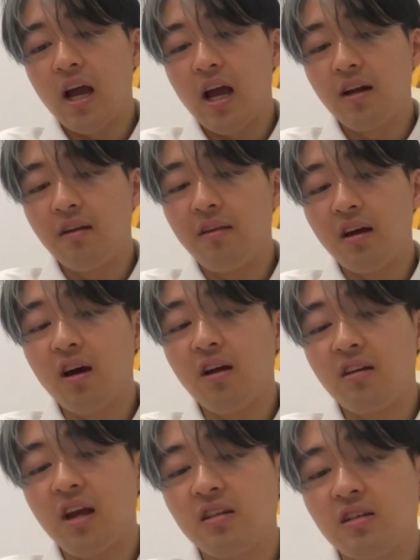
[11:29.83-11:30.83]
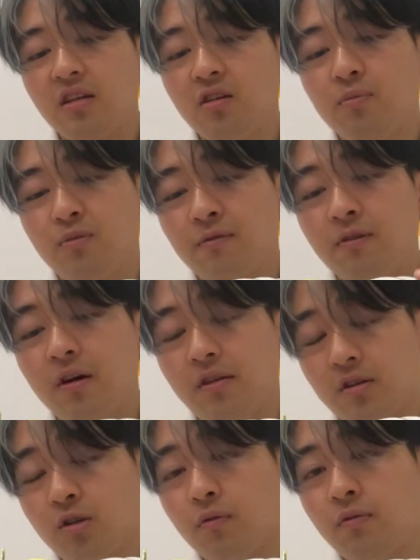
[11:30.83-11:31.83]
And there are days I do prefer
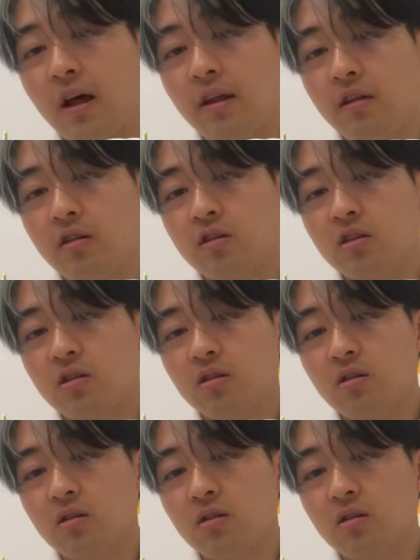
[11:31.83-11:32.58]
the soft leathers.